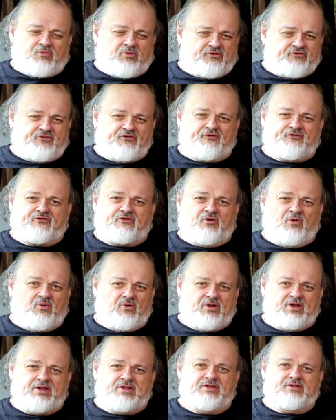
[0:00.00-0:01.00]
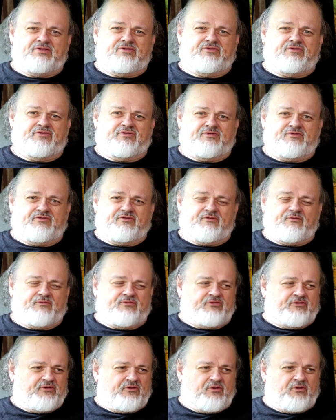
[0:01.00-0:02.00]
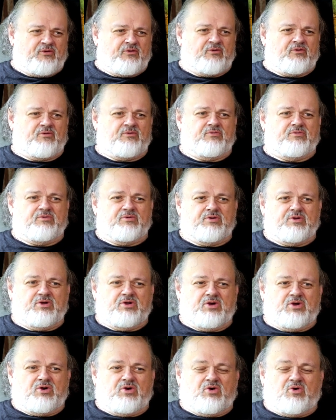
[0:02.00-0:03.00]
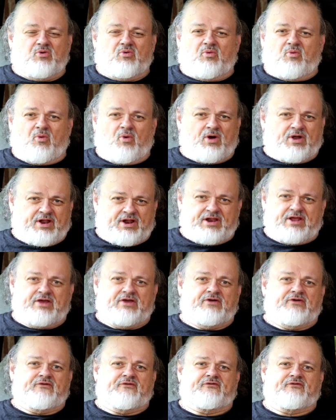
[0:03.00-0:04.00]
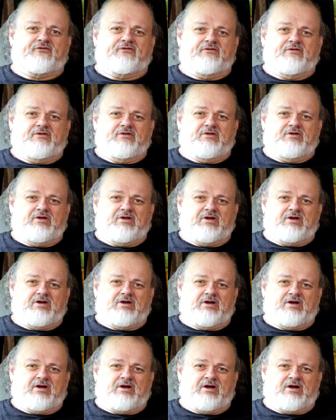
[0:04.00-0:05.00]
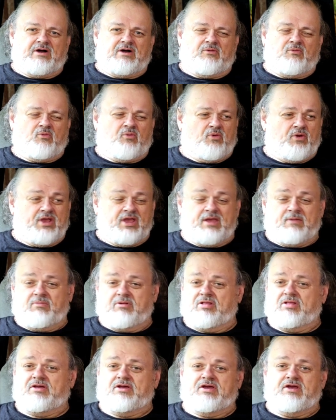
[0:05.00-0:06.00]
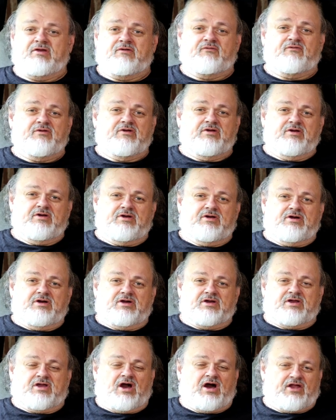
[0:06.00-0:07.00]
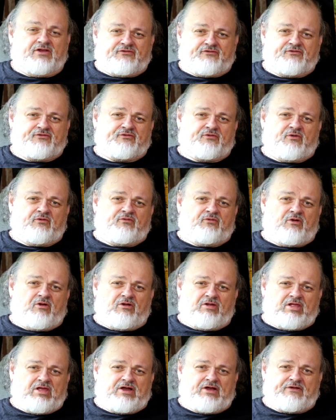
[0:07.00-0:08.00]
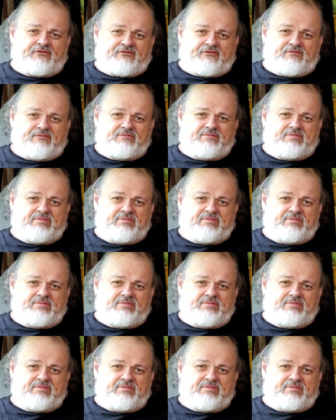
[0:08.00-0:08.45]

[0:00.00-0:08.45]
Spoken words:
we're just going to do what it is we believe God is in store for our lives.